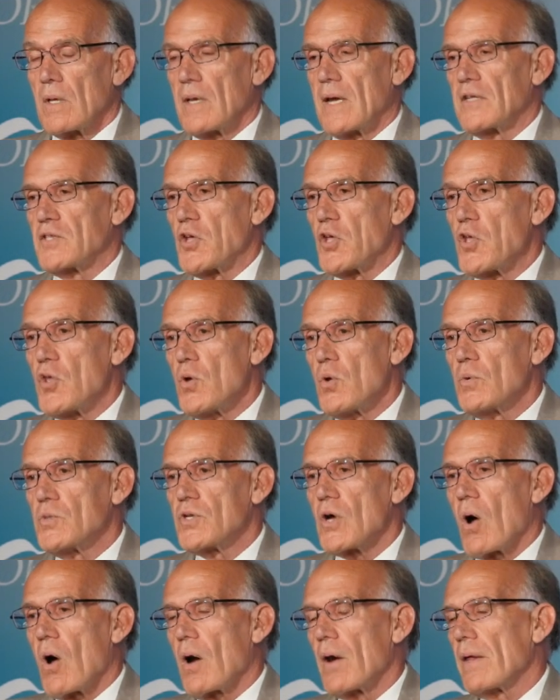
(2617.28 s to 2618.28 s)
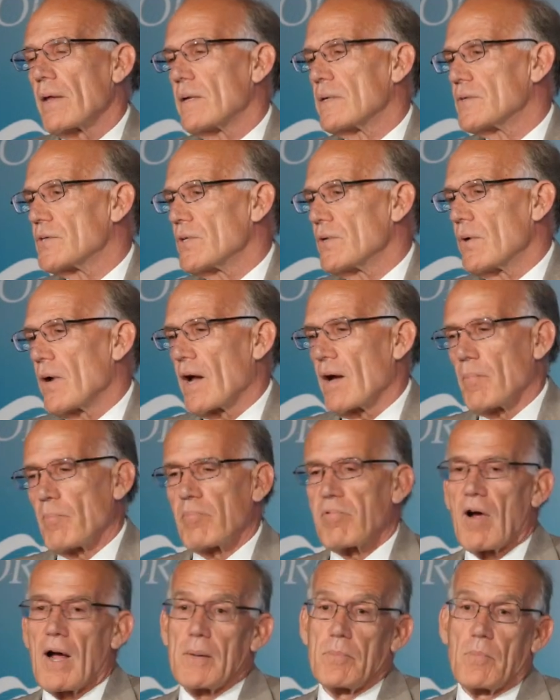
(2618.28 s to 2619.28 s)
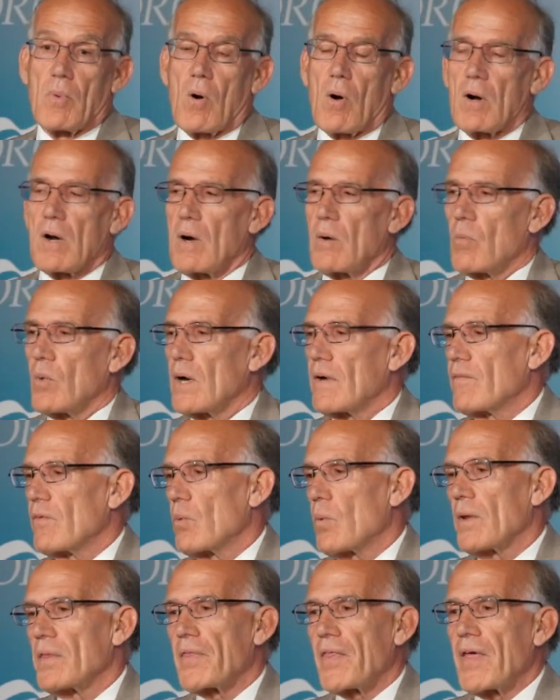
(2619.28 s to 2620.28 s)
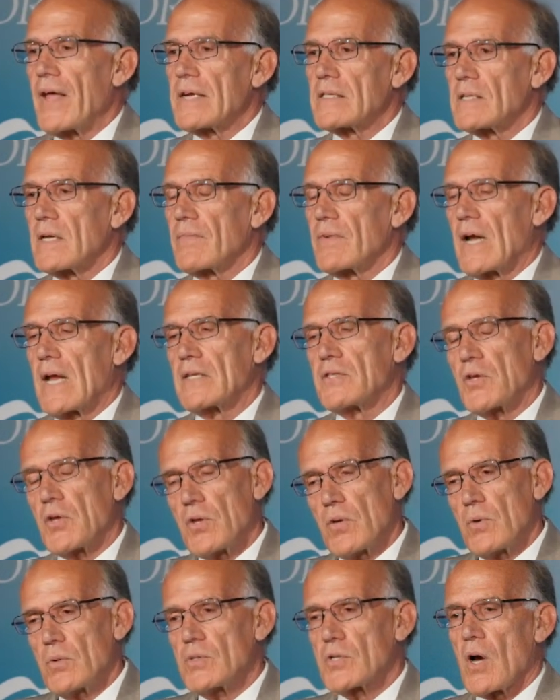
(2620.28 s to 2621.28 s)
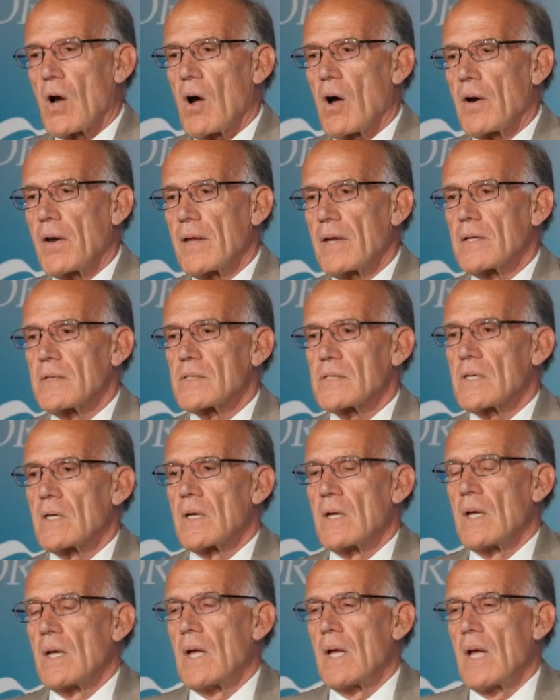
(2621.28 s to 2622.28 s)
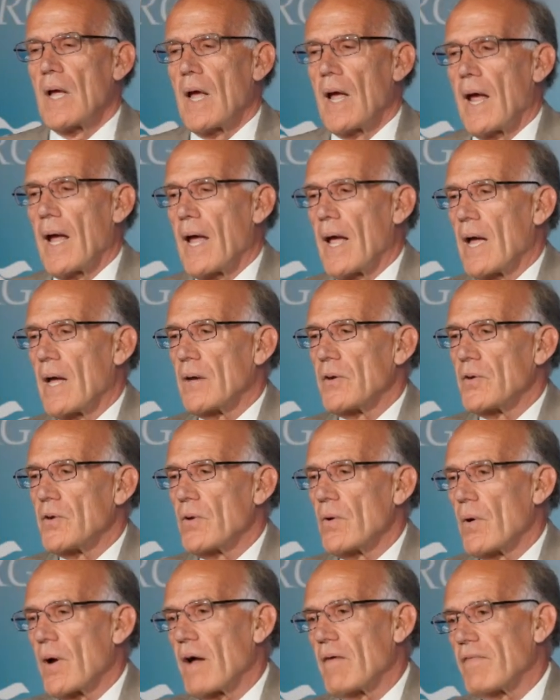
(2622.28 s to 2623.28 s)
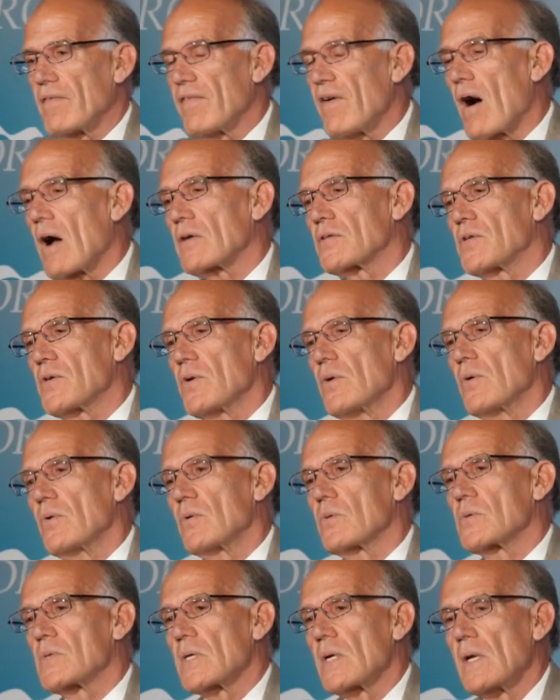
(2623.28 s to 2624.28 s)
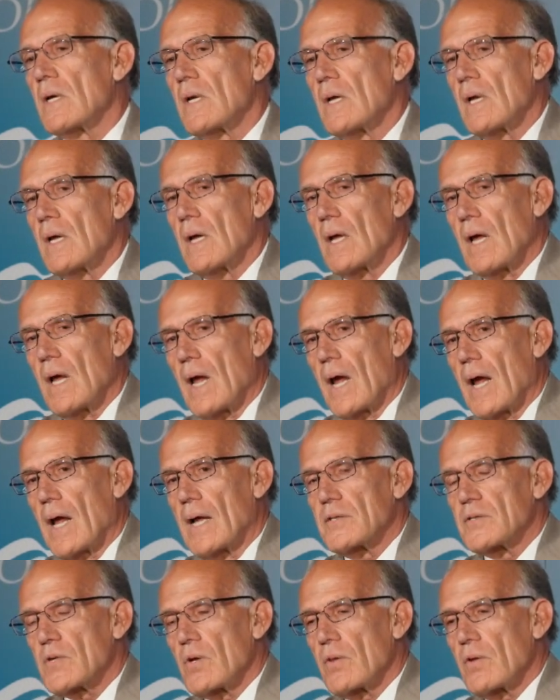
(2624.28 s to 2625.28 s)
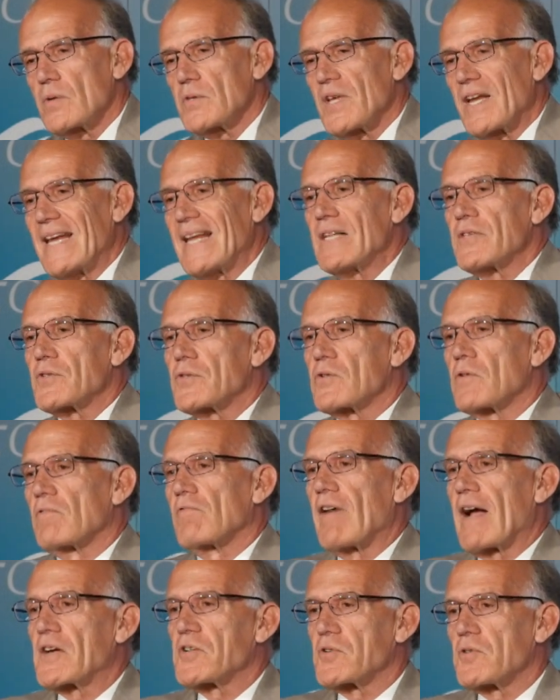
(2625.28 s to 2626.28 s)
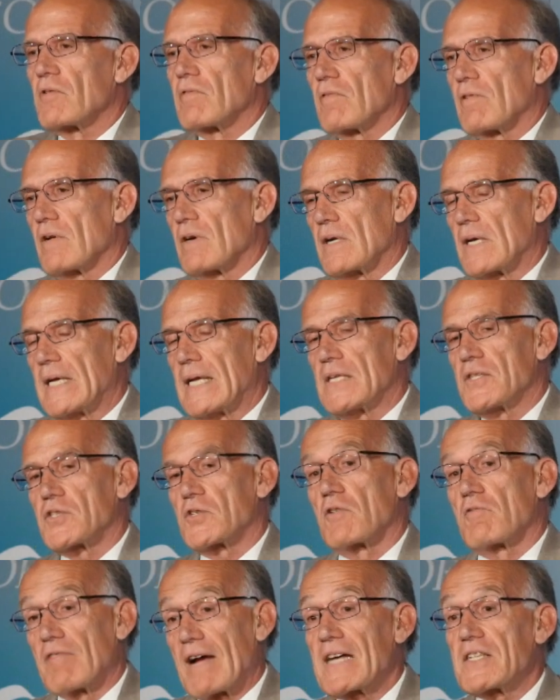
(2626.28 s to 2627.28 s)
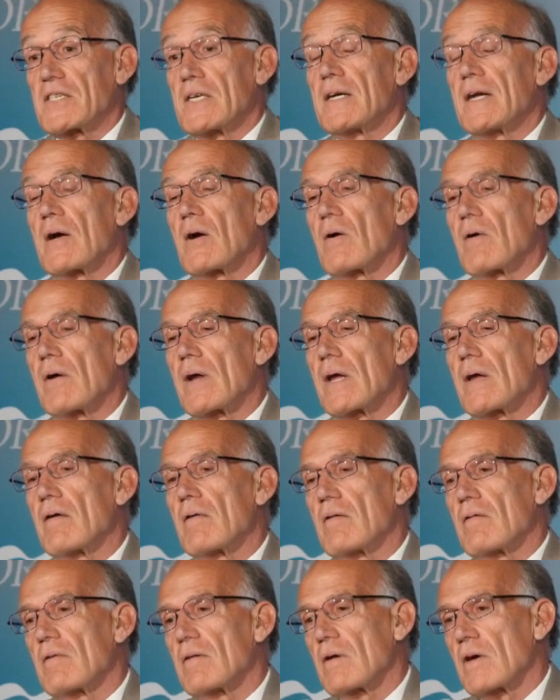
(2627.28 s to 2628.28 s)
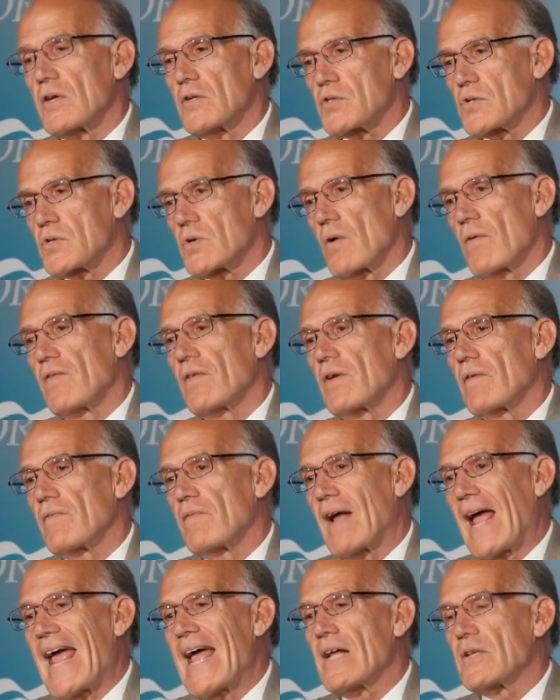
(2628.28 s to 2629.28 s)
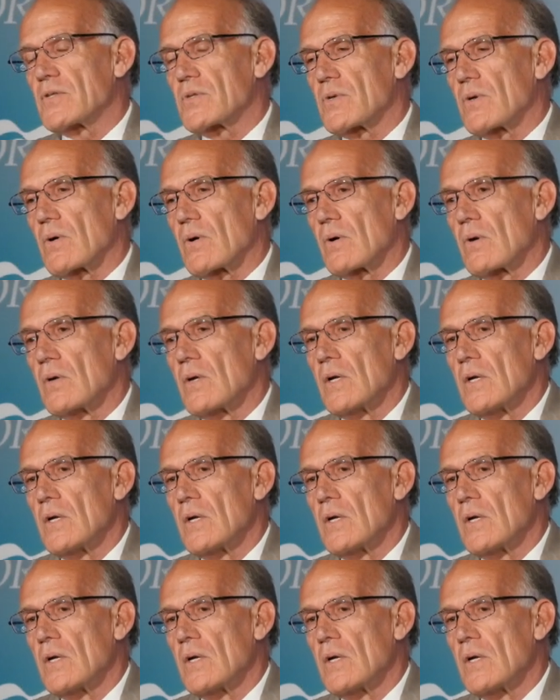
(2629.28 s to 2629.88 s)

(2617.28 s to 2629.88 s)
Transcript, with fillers: that has a huge audience. You have Breitbart, whatever one thinks of it, has a huge audience, and you have Fox News, and so there's an insurrection, insurrectionary conservative answer.